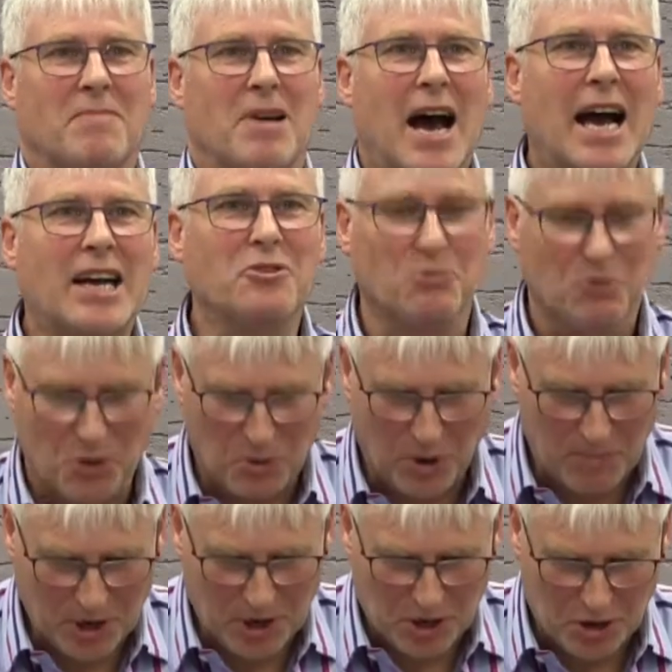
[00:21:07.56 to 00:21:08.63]
I don't know
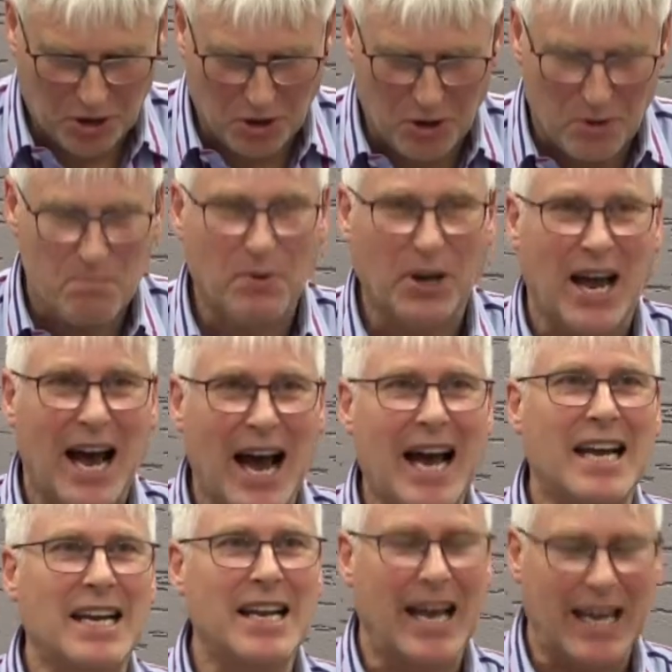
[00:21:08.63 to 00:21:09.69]
about you, but
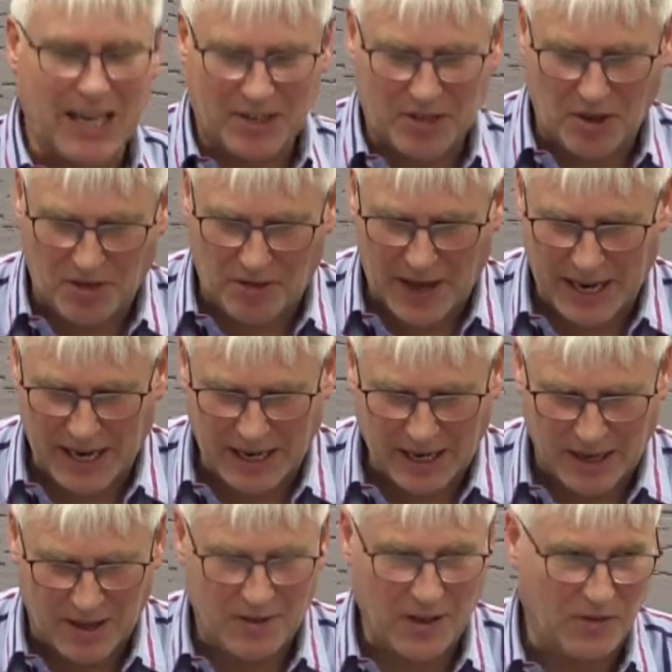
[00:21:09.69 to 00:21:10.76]
I like to think
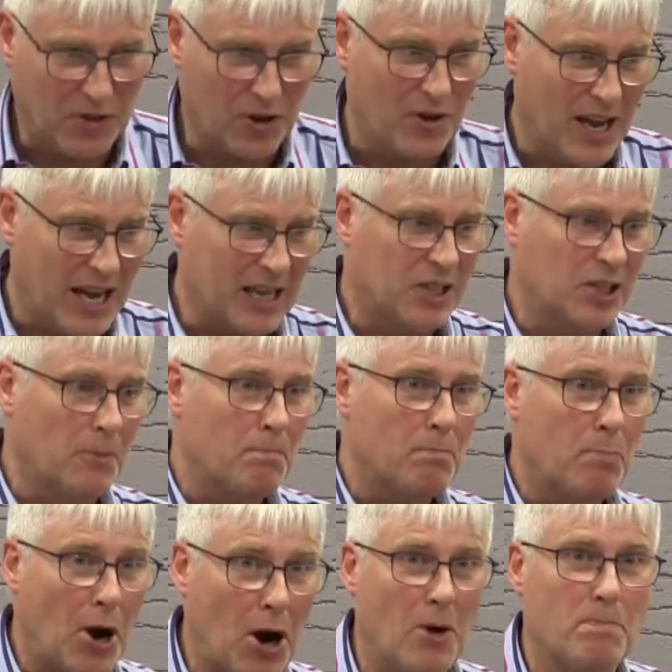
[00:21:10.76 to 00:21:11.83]
that there is a
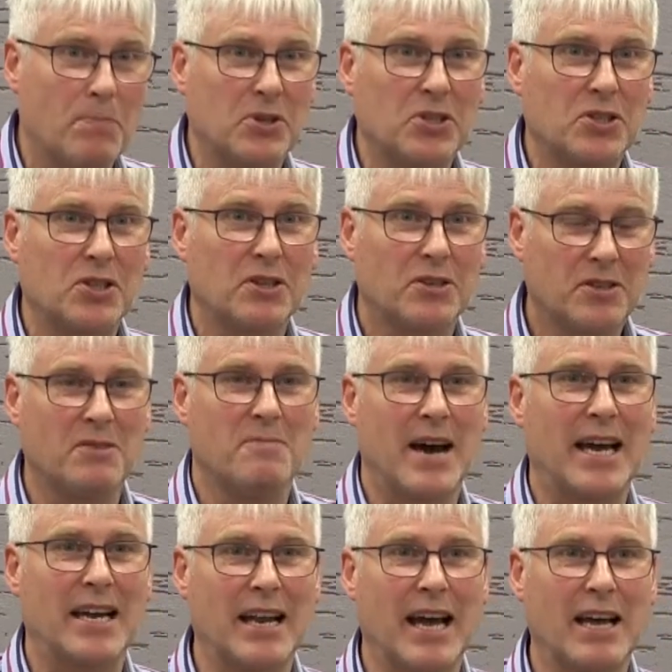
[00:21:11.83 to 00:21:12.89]
purpose to
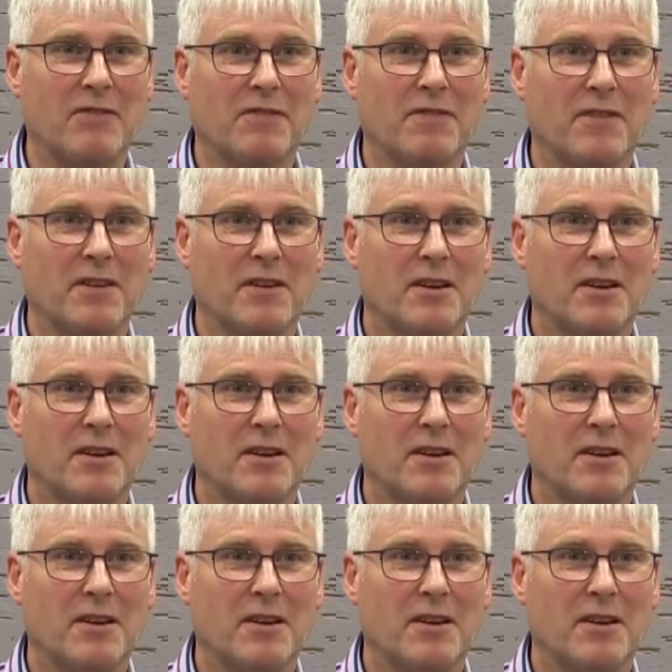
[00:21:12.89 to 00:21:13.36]
my life.